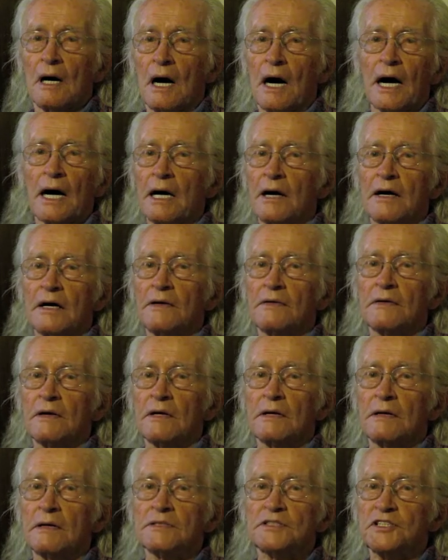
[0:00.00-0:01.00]
I
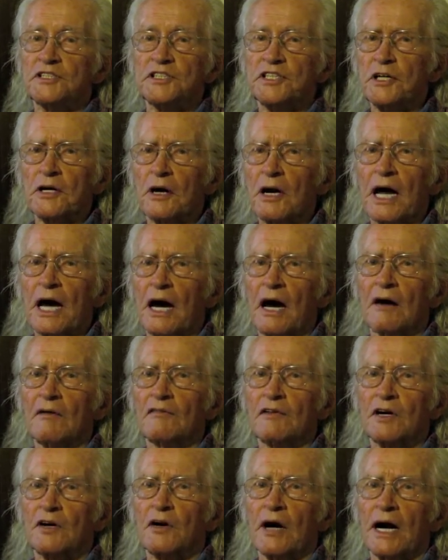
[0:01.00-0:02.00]
still
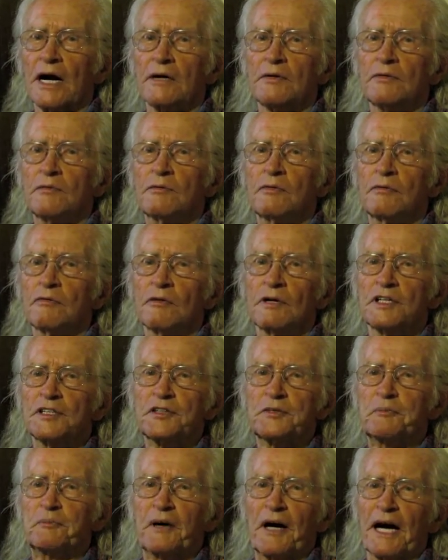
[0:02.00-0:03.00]
have a great
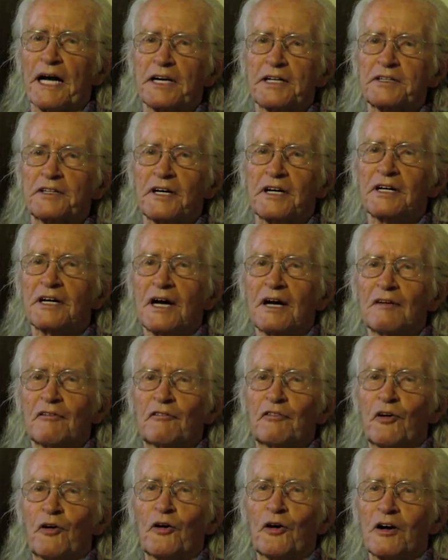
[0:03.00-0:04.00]
respect
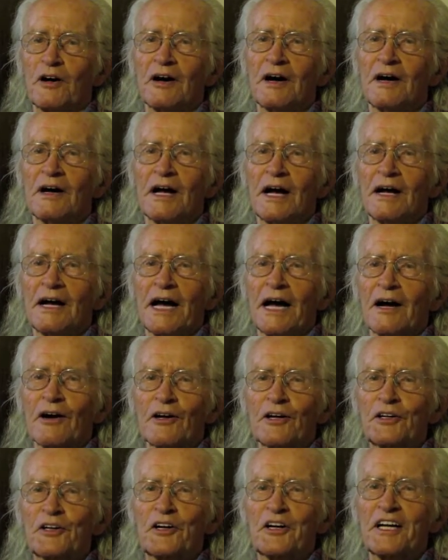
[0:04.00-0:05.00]
for
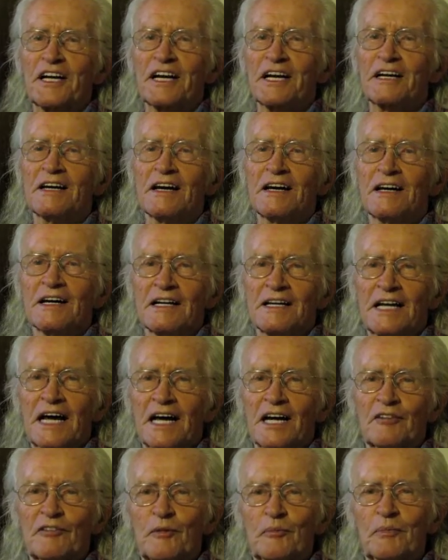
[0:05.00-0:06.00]
elderly
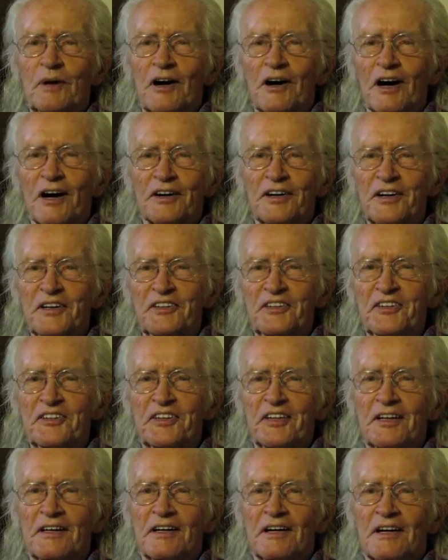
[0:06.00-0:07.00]
Native
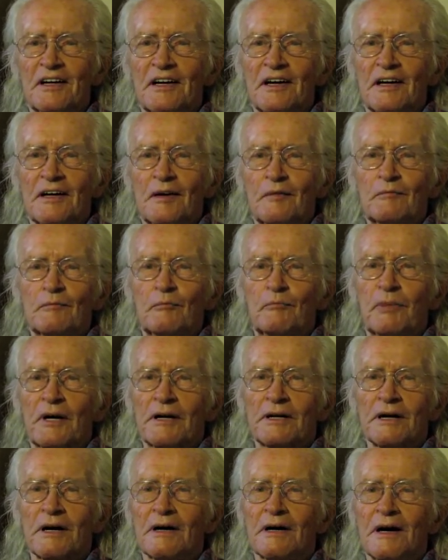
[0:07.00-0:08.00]
Americans,
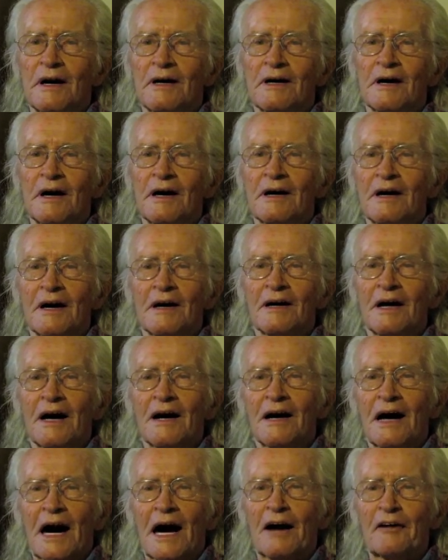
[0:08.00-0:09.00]
but
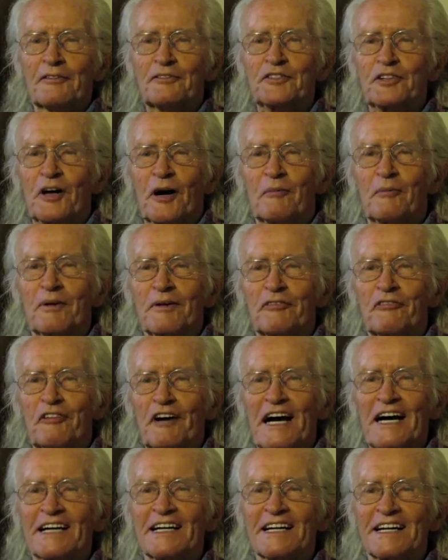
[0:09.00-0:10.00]
I have trouble
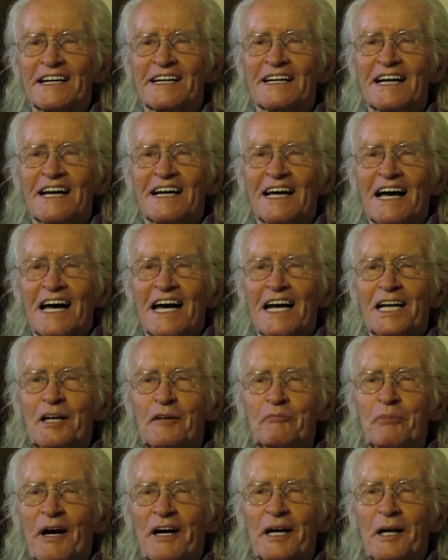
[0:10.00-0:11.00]
finding
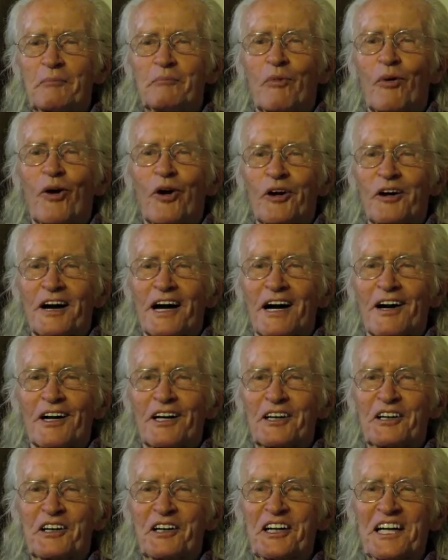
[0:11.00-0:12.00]
anybody more
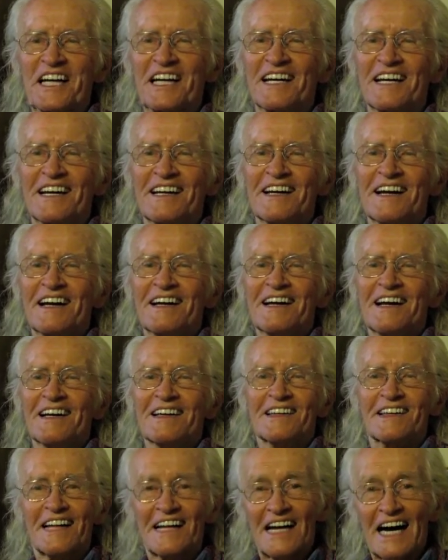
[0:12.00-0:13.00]
elderly
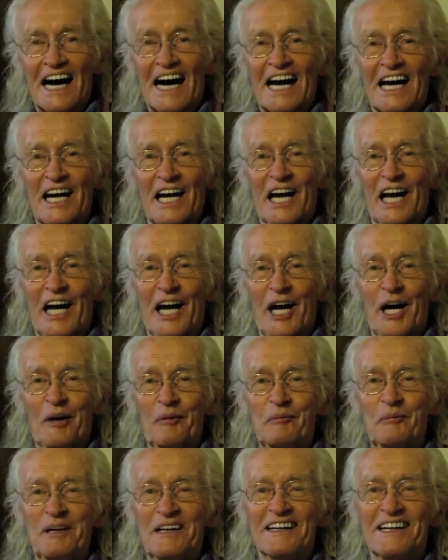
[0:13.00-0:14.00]
than I
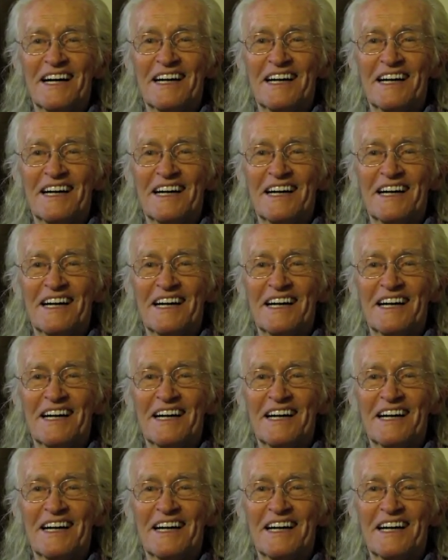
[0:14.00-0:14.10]
am.